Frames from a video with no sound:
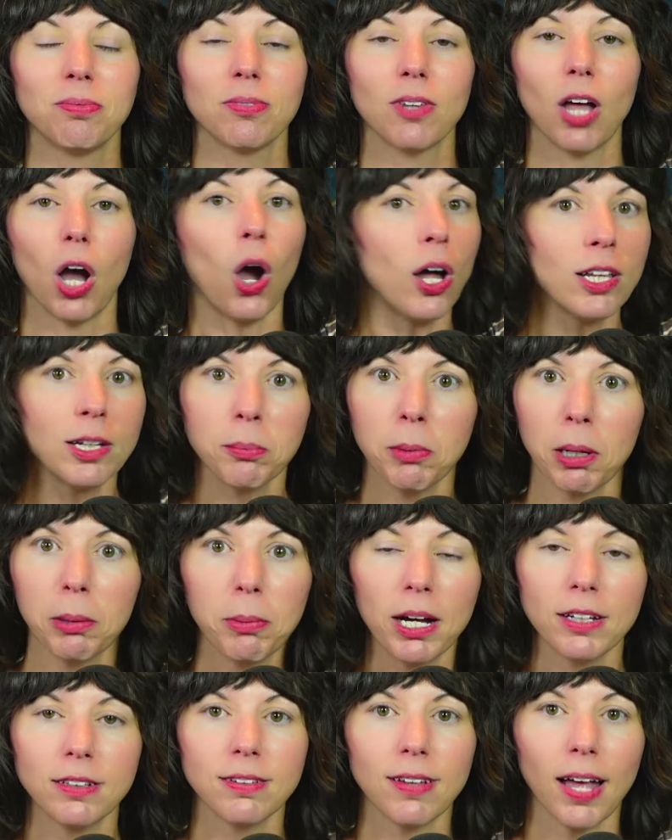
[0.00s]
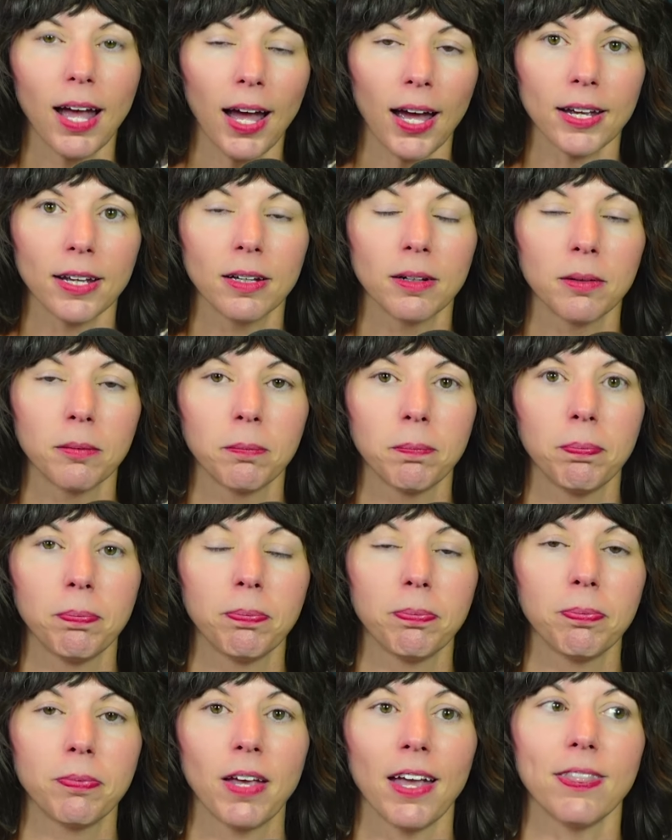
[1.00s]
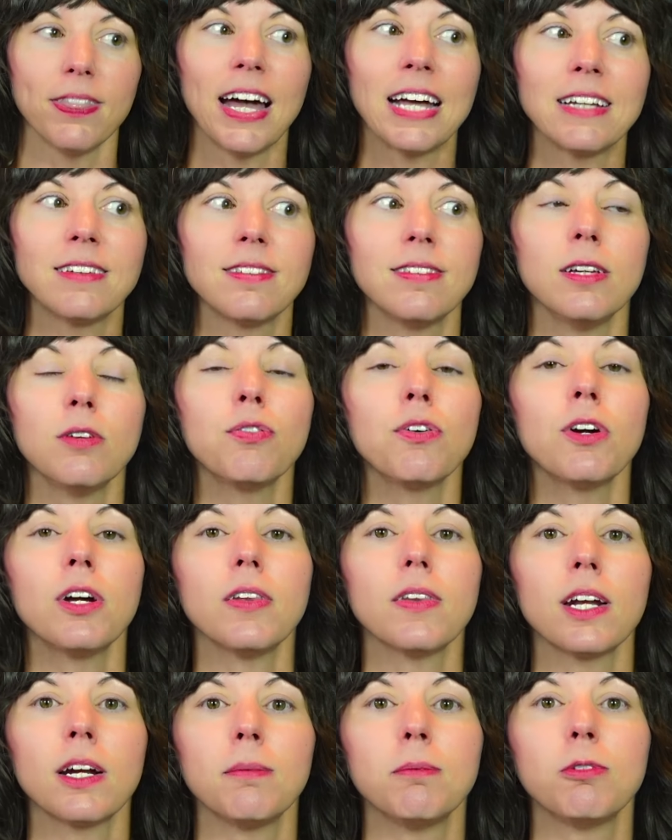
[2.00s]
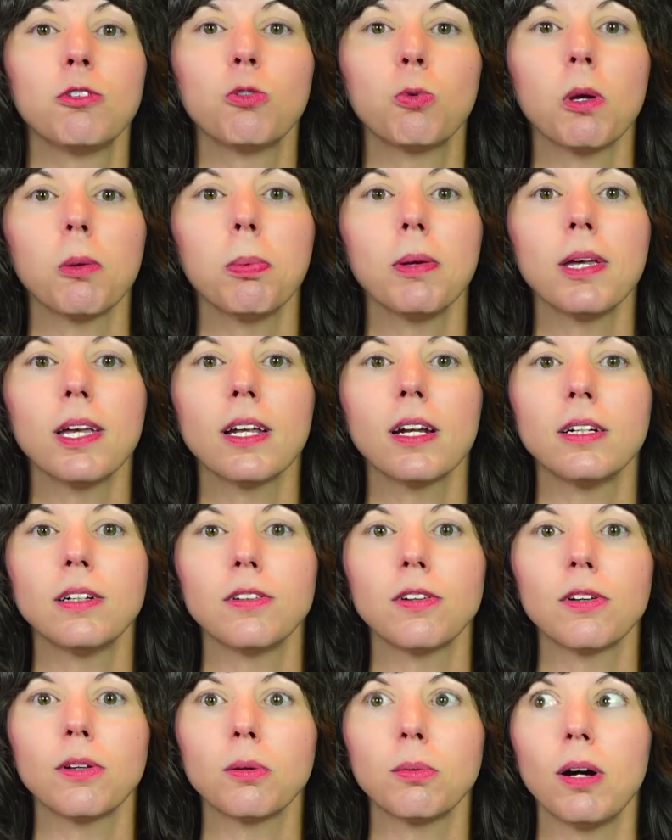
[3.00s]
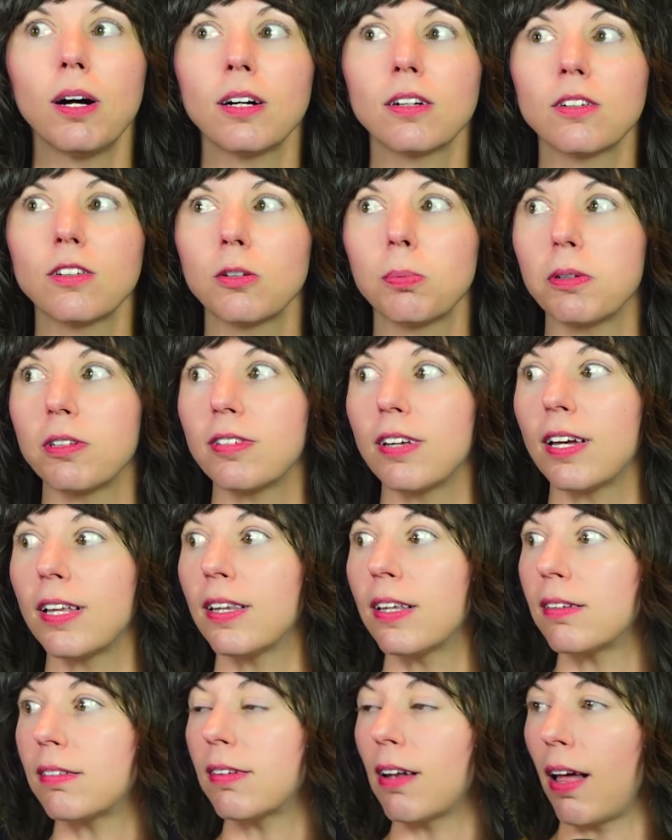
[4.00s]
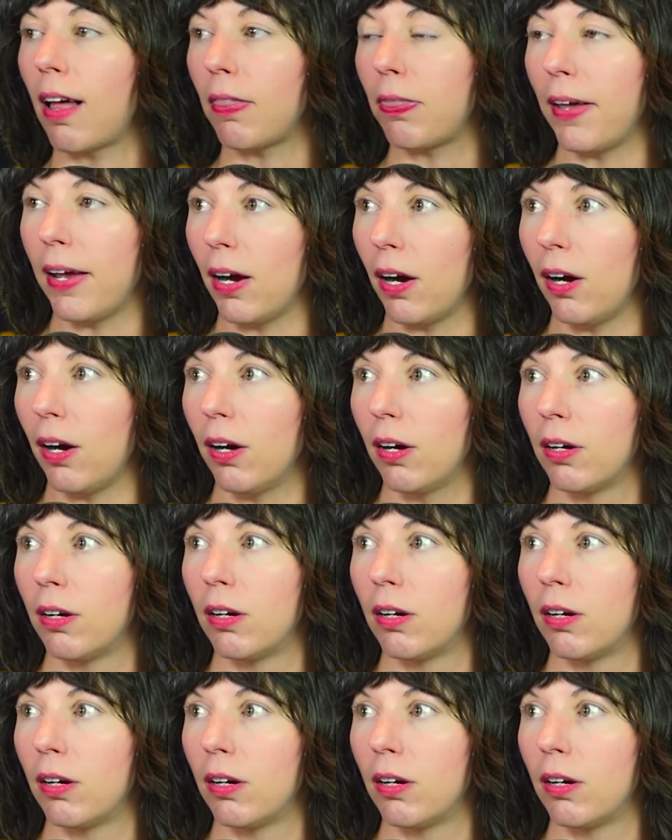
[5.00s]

All in my mind's eye. That's different than I'm sweeping it under the rug to pretend that it's not there.